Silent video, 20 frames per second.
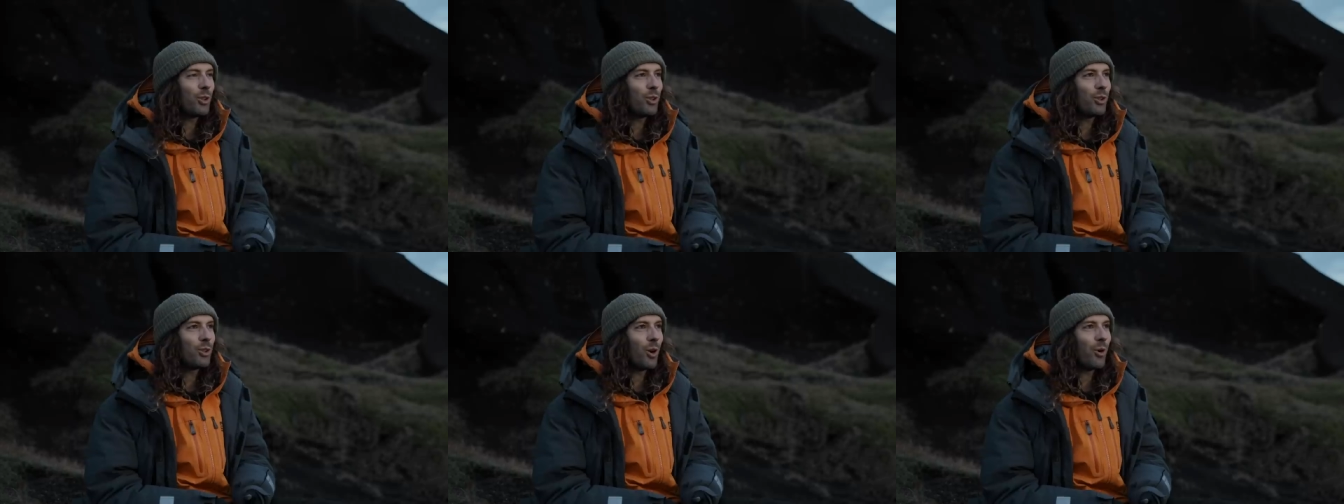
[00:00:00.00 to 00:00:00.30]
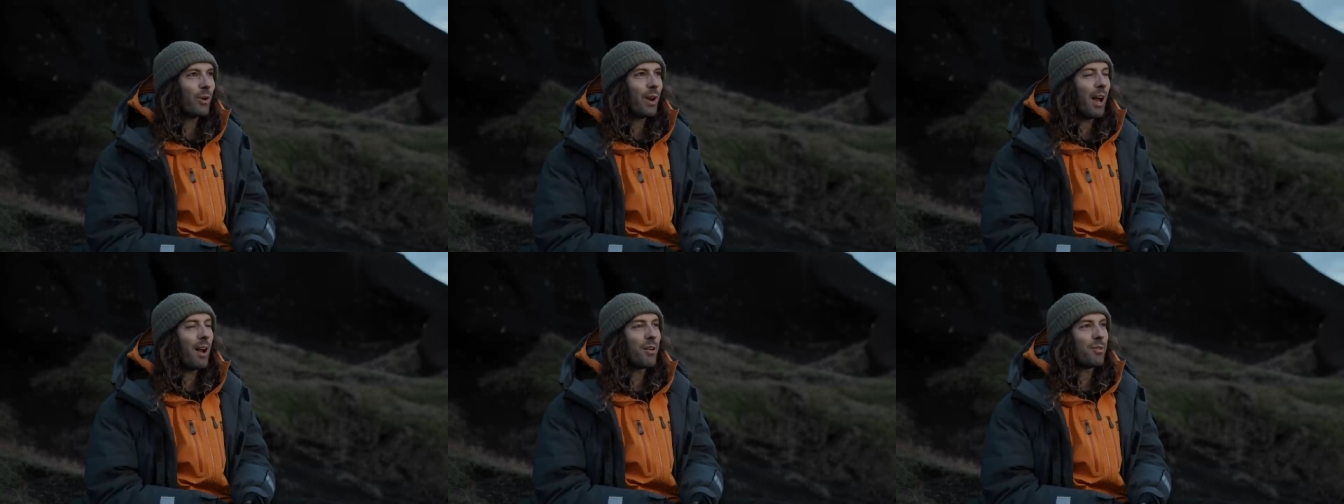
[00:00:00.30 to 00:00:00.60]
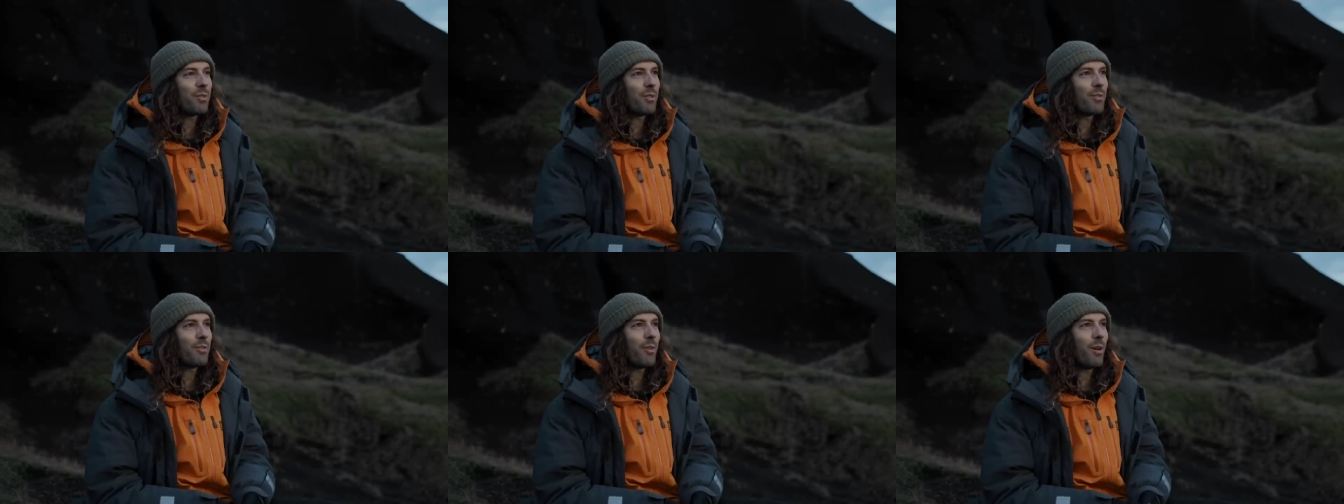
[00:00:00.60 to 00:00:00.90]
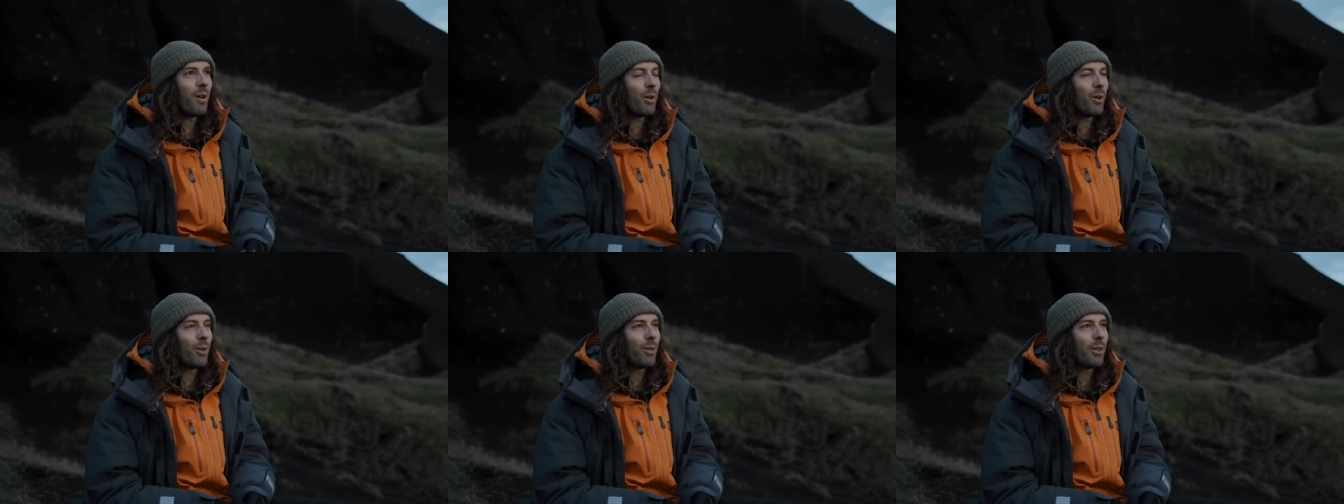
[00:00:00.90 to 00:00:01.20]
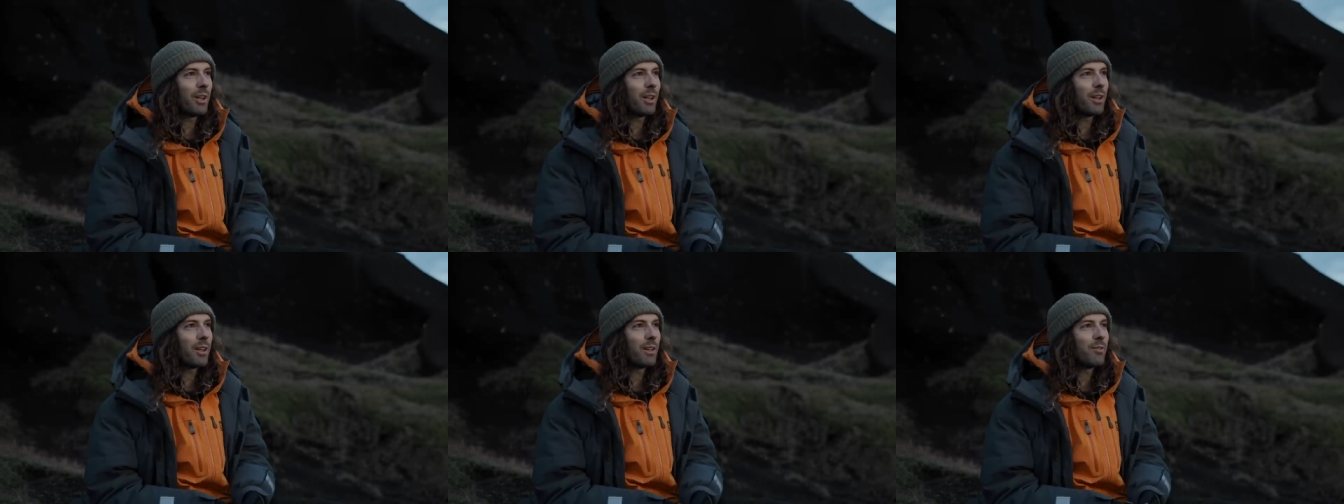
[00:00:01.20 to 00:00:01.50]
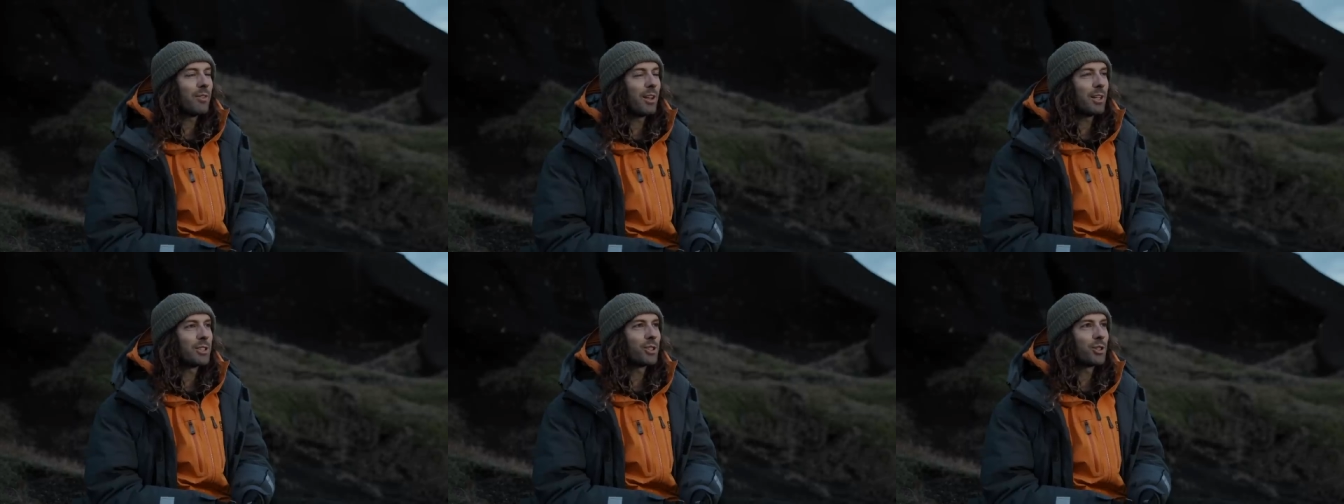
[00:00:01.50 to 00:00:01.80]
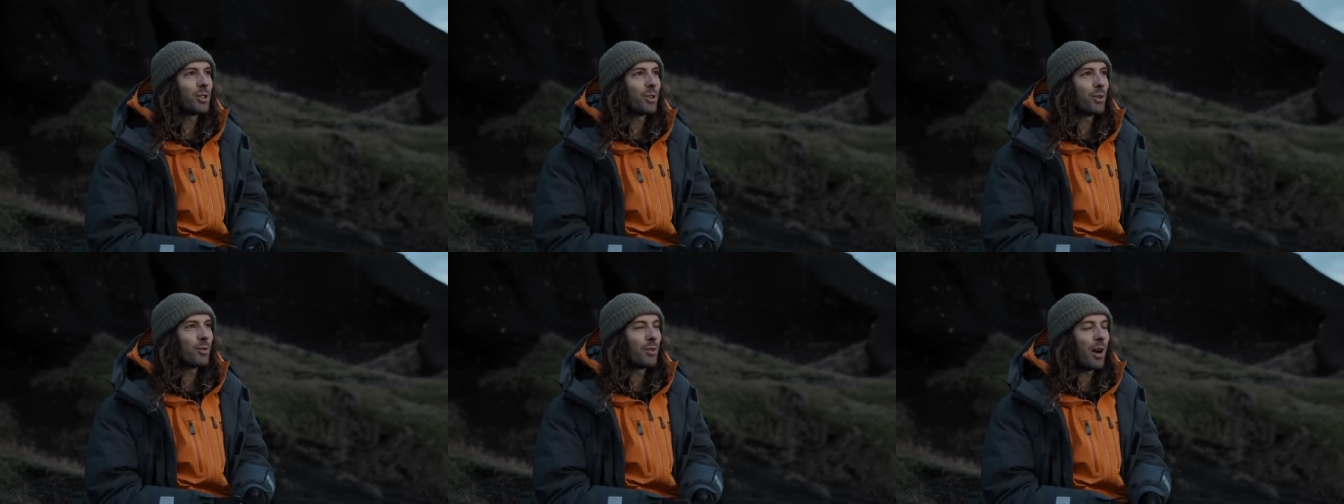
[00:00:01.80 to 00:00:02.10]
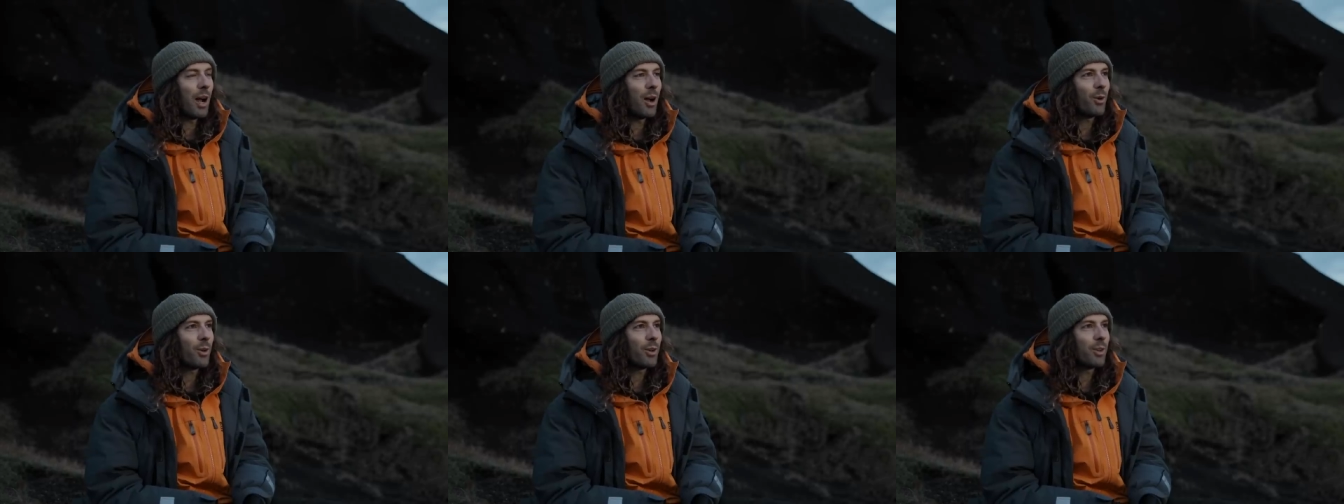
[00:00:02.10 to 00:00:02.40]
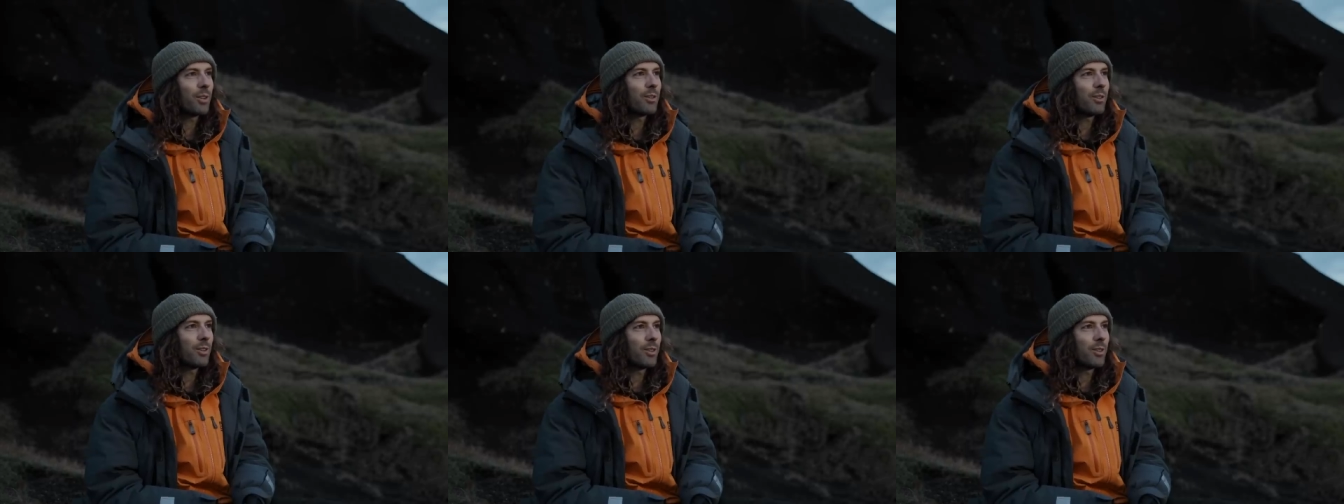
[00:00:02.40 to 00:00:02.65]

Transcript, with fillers: you don't have to follow the conventional route